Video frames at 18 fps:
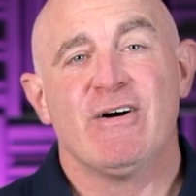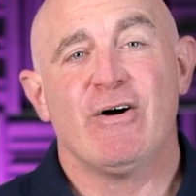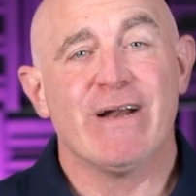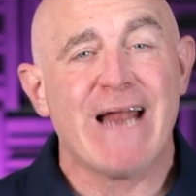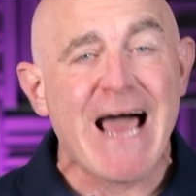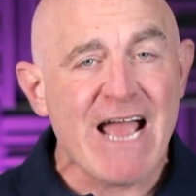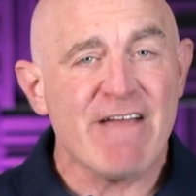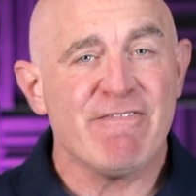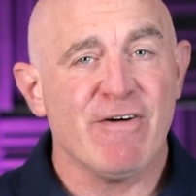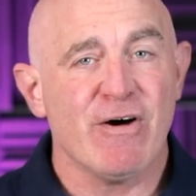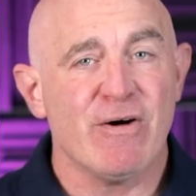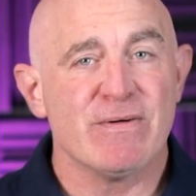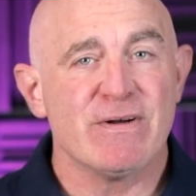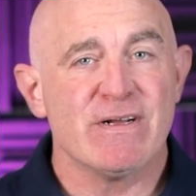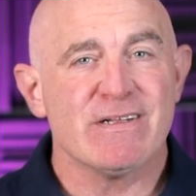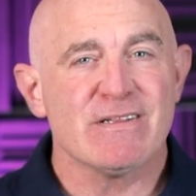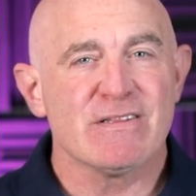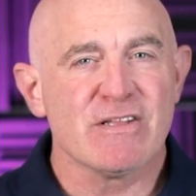On
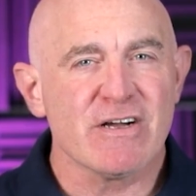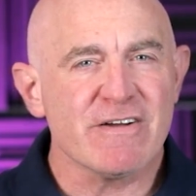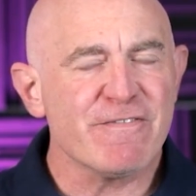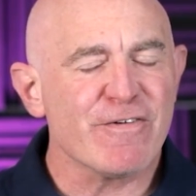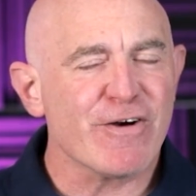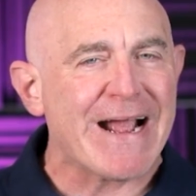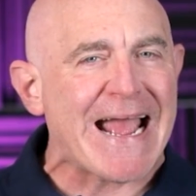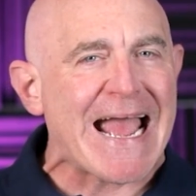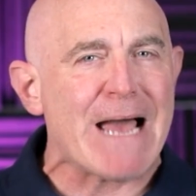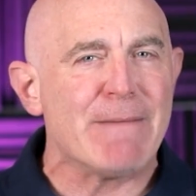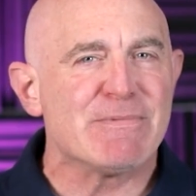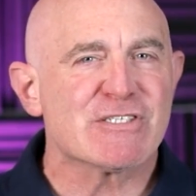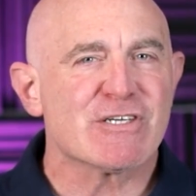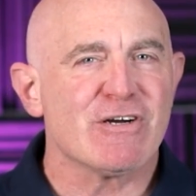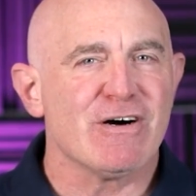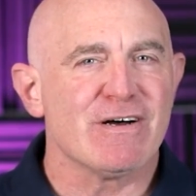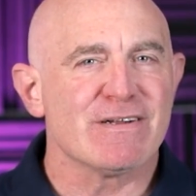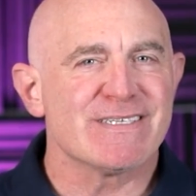iPhone, look for
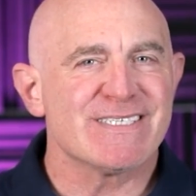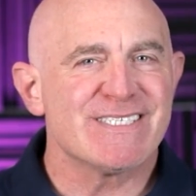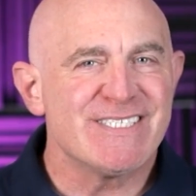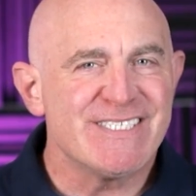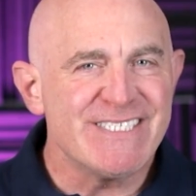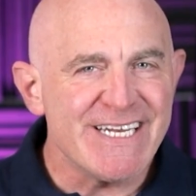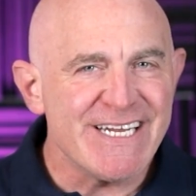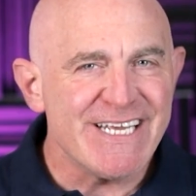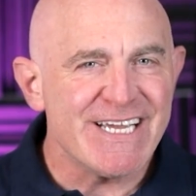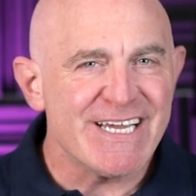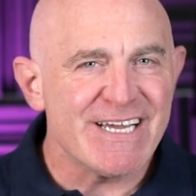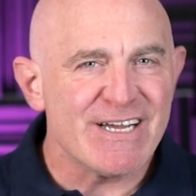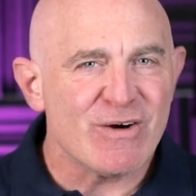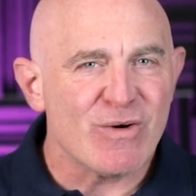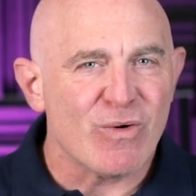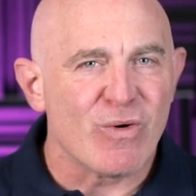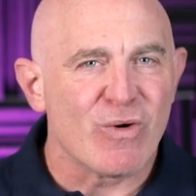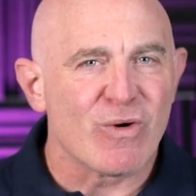apps called
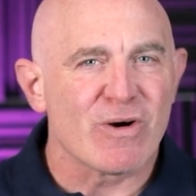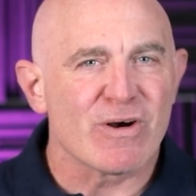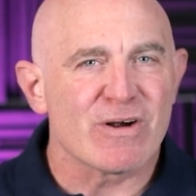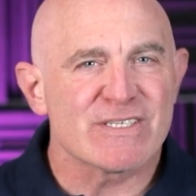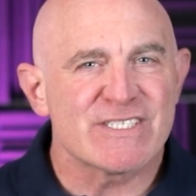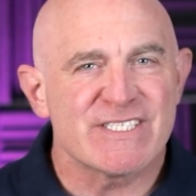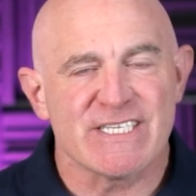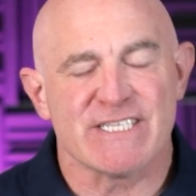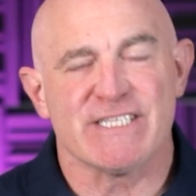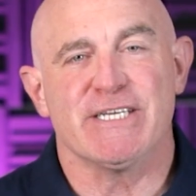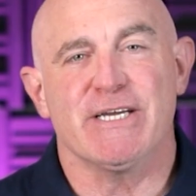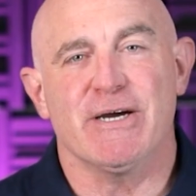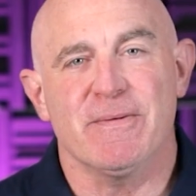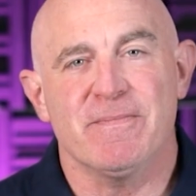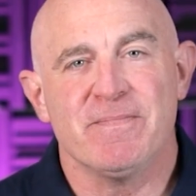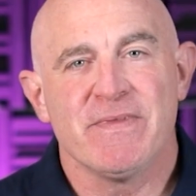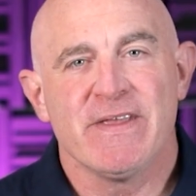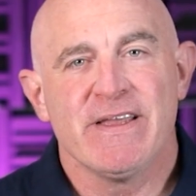Cydia or
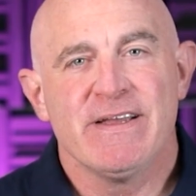Sileo.